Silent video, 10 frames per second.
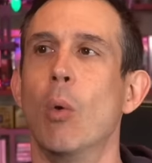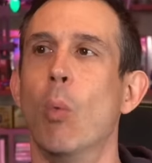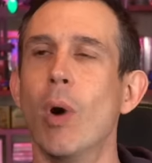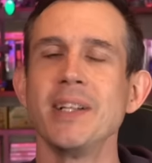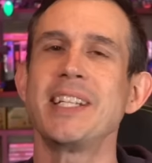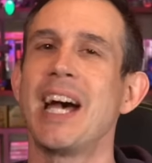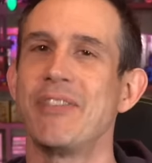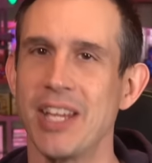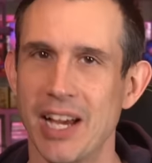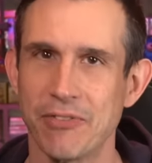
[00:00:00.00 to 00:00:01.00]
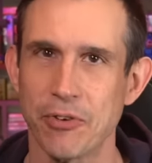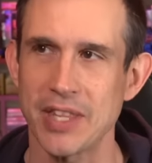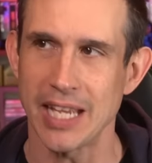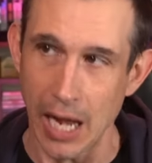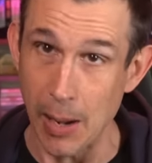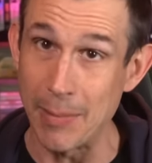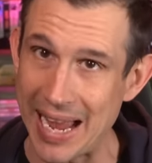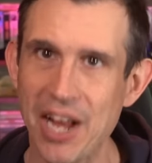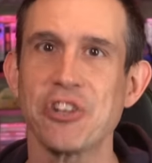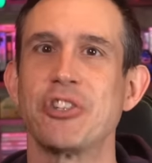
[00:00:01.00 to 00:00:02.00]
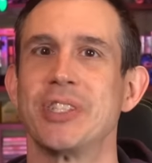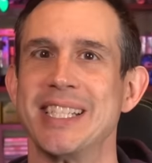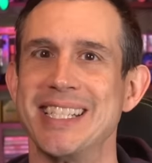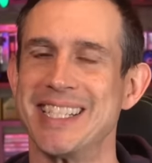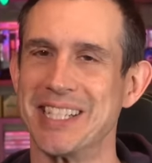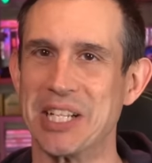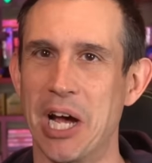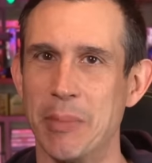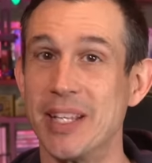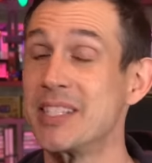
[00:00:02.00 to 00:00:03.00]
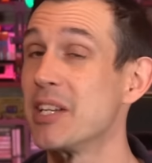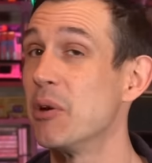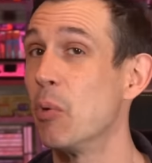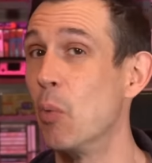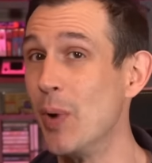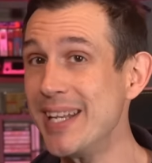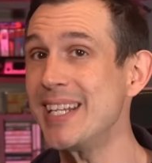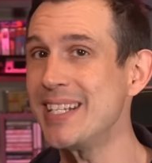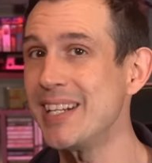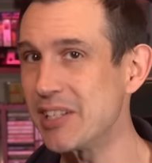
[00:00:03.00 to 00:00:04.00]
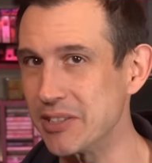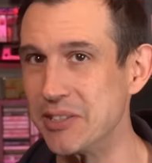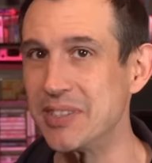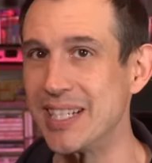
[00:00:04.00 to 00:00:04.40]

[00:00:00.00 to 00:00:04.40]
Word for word: One caveat for the um actuallys in the comments we didn't include the